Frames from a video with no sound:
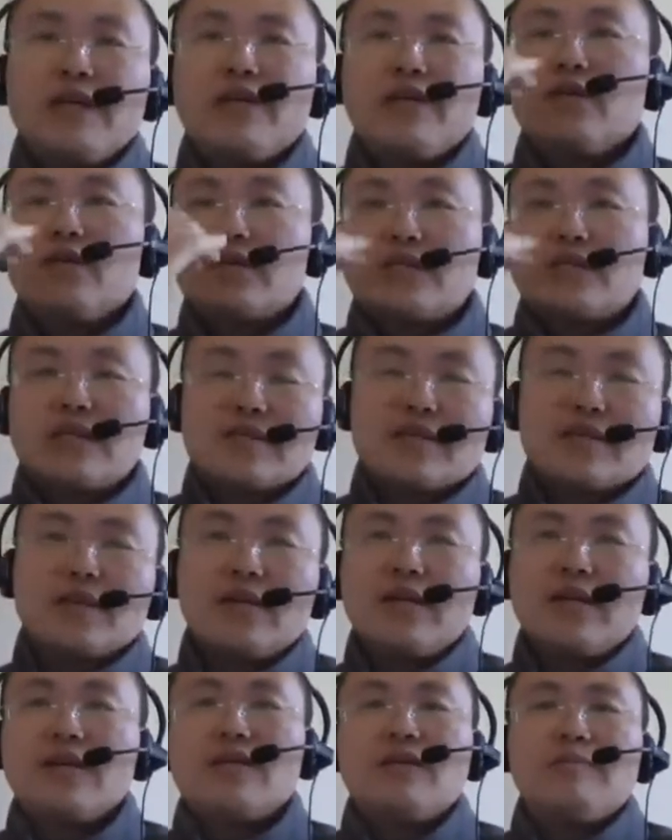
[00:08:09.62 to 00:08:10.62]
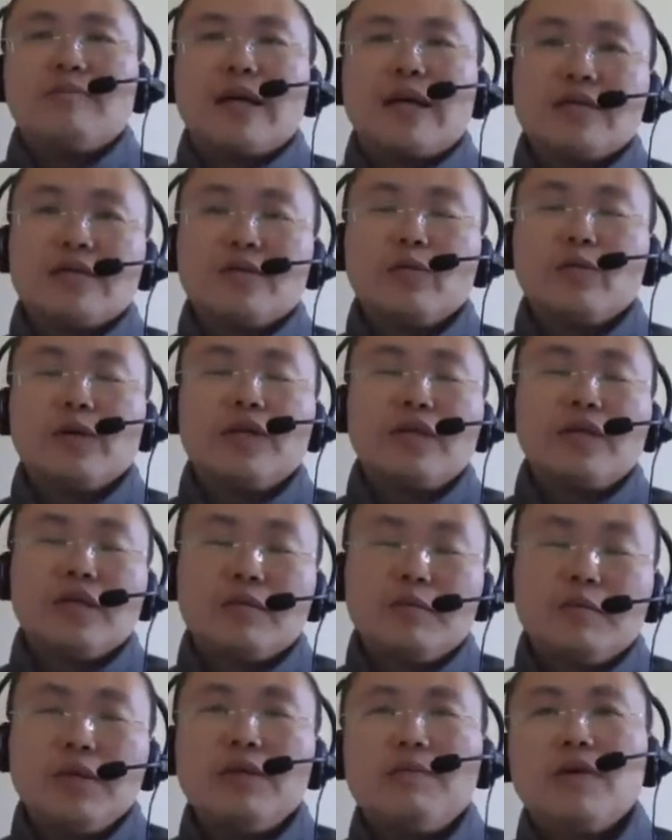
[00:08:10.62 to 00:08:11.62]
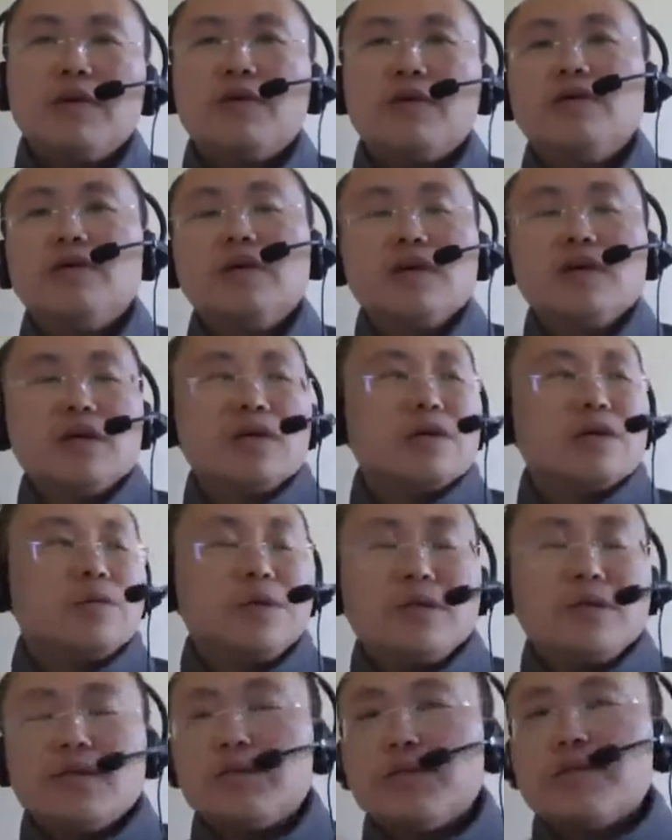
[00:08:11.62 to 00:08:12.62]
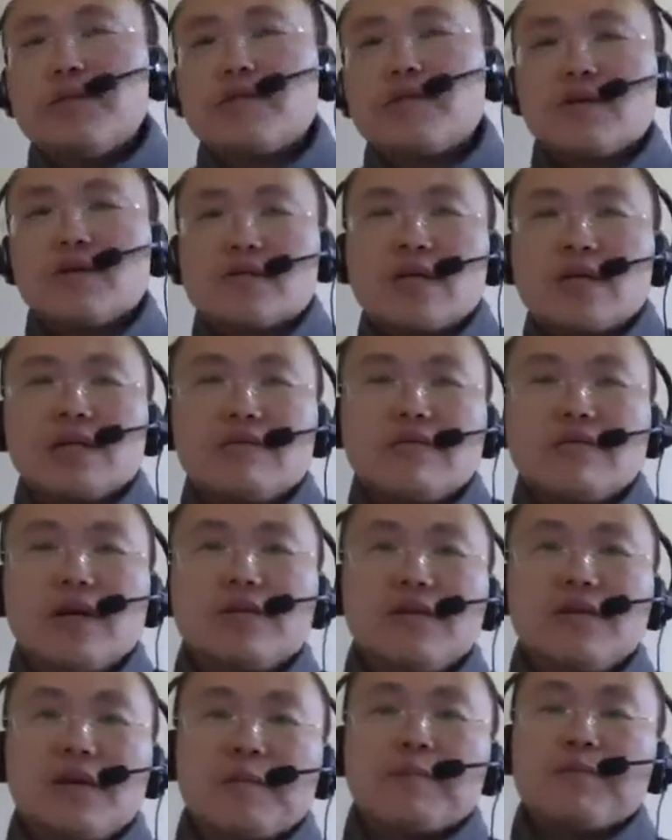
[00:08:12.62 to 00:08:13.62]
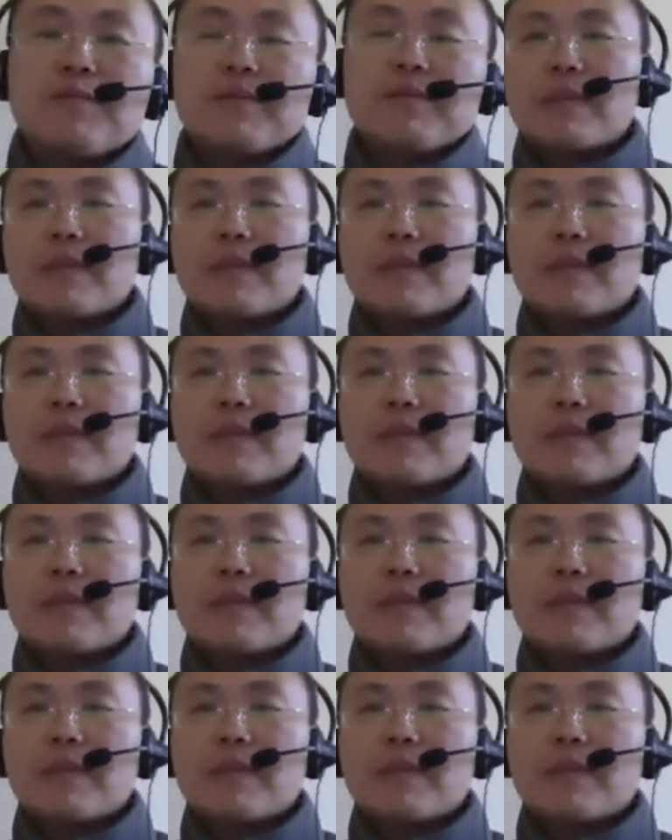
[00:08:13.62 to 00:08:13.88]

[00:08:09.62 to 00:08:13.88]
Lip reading: not just to click the button. We need people, we need resource and funding.